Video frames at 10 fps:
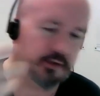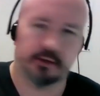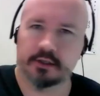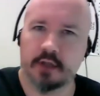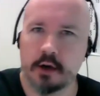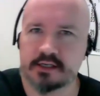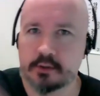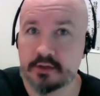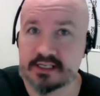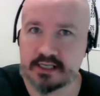locks,
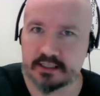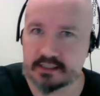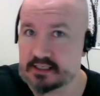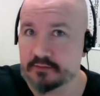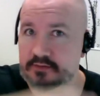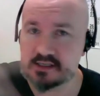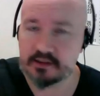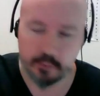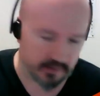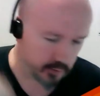all this kind of stuff. It's
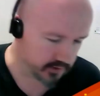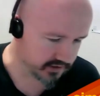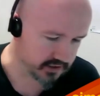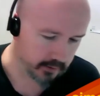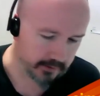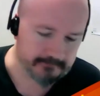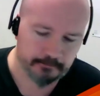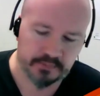the way the world is going.